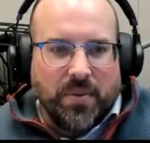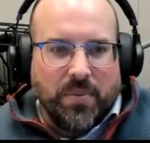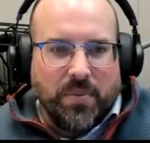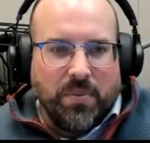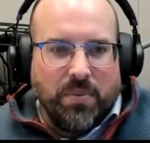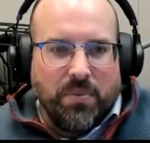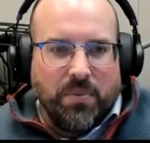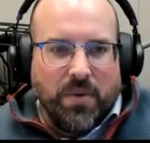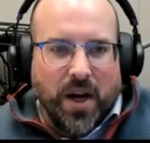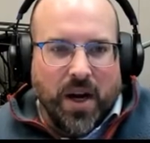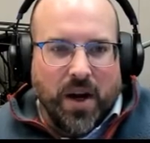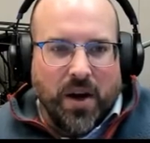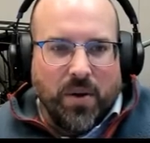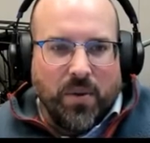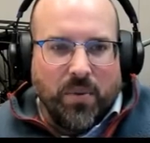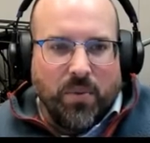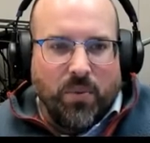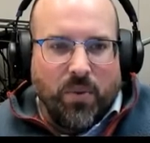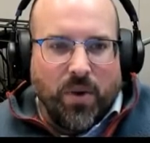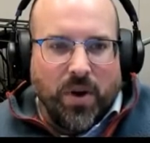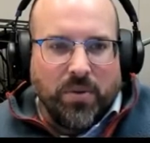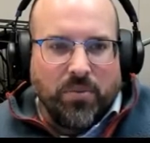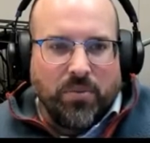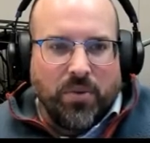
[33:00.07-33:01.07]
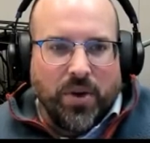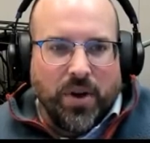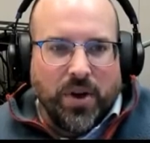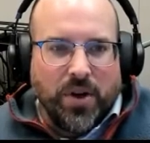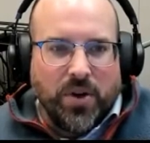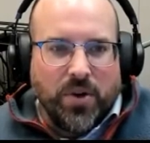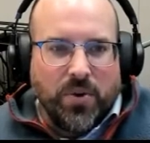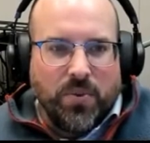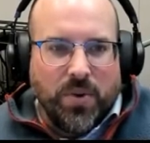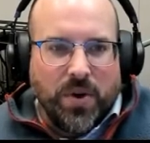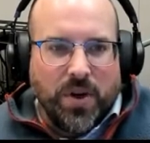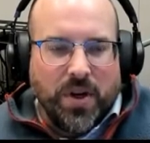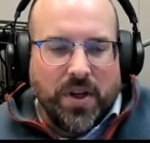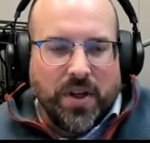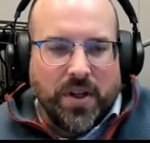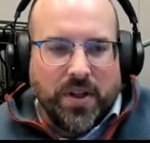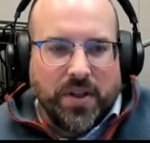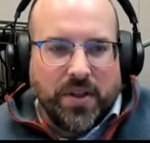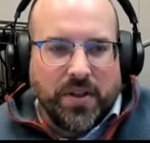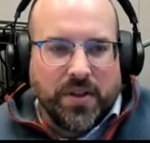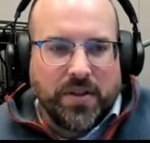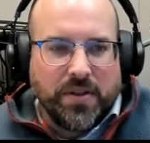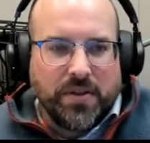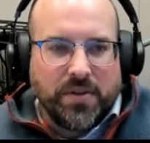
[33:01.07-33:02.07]
1.01
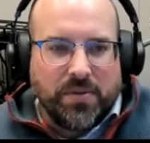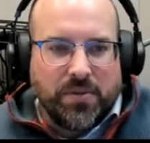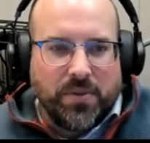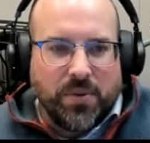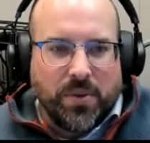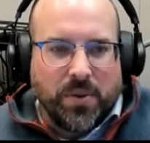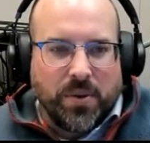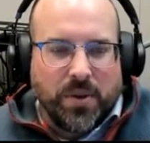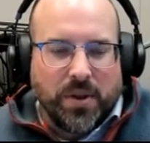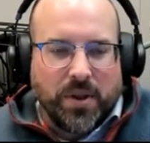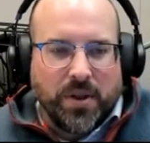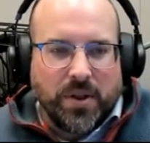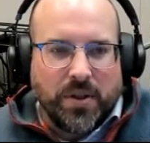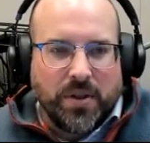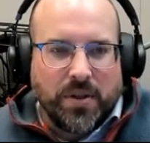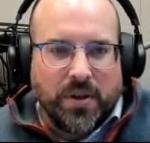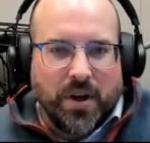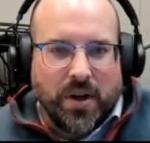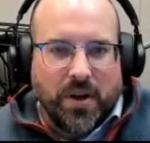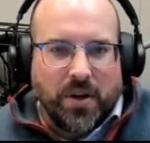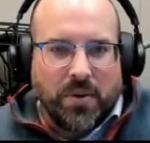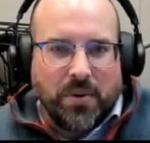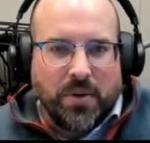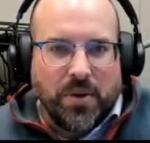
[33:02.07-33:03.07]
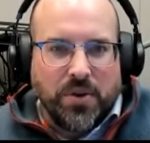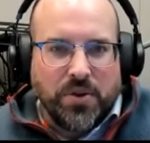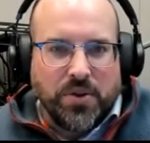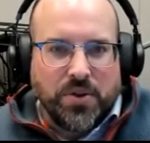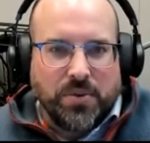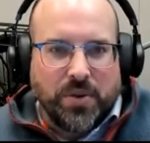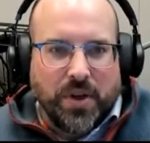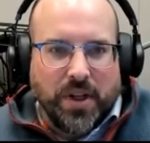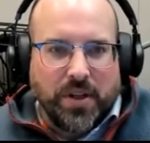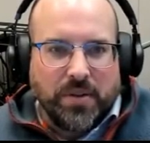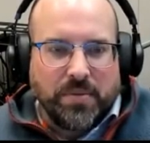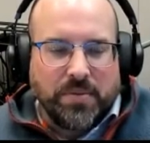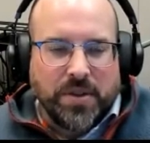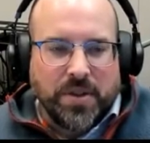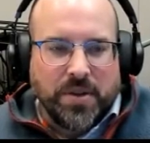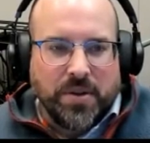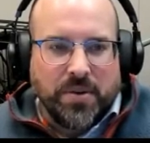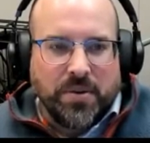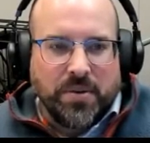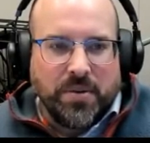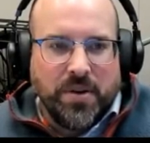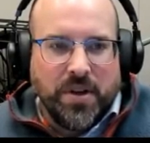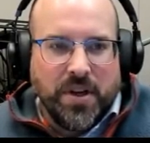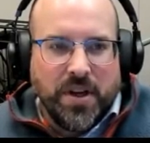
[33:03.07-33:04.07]
for our erosion rate. So
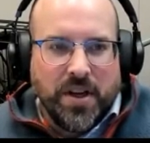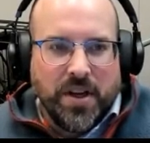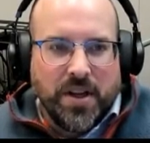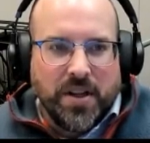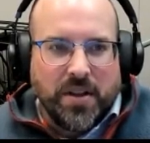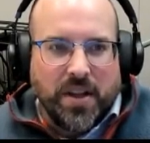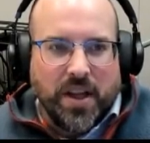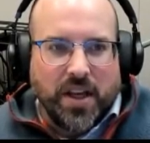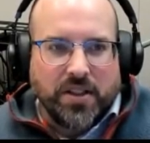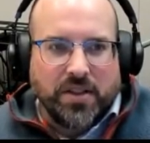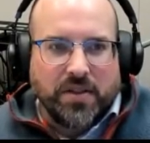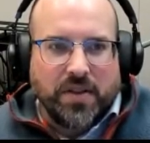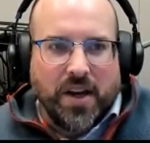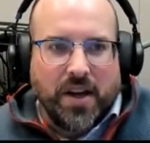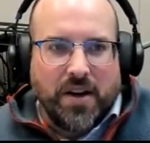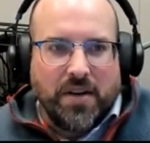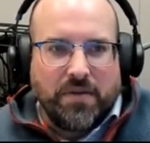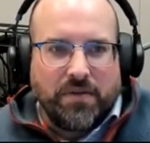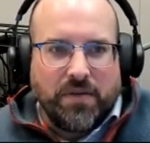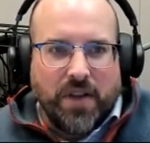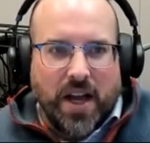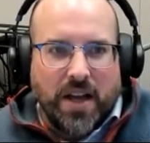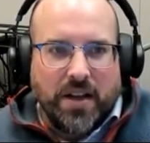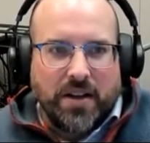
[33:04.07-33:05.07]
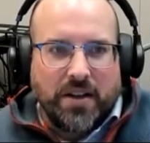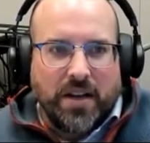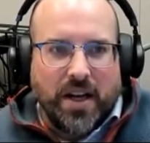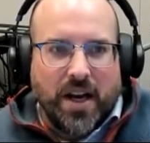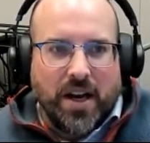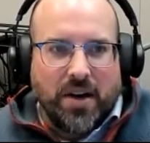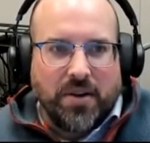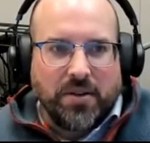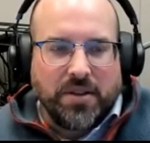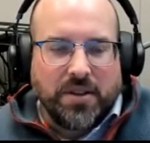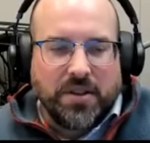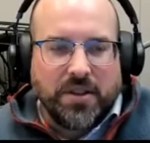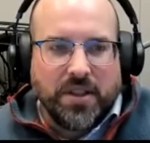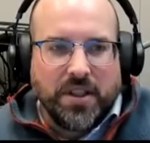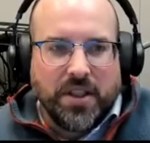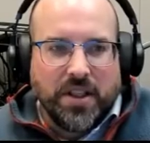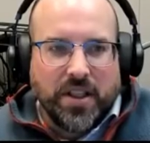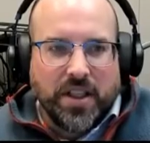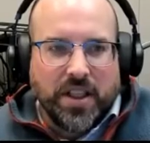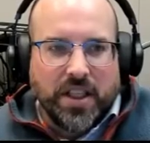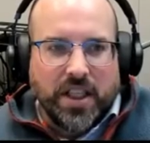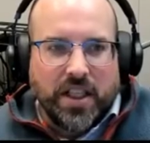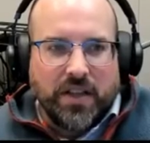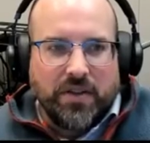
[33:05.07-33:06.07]
things are kind of flattened out.
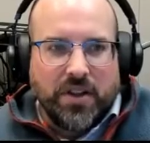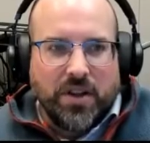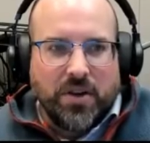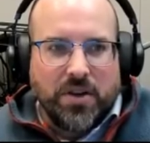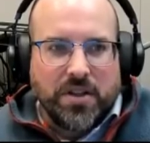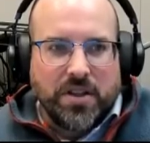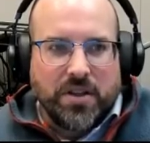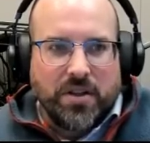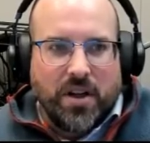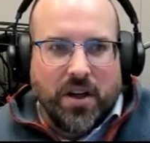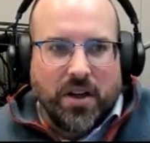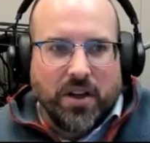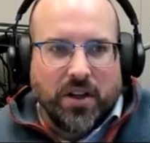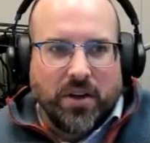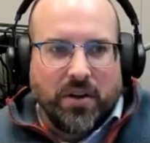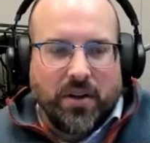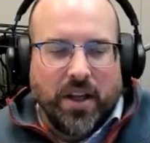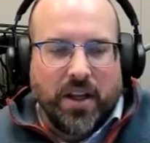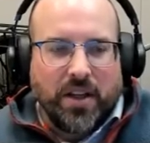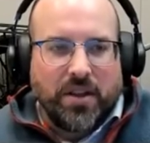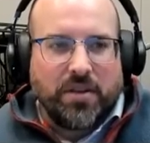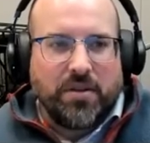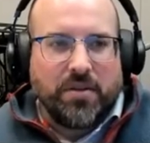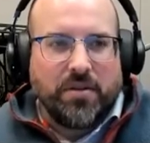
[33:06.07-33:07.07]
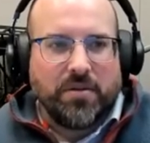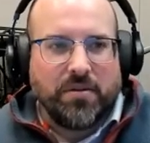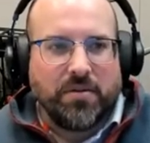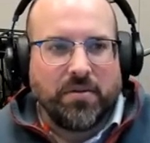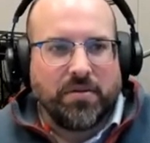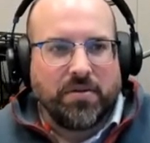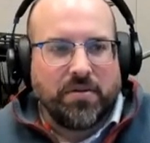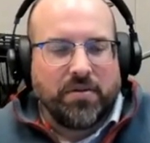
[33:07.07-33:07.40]
Even though there's a longer length of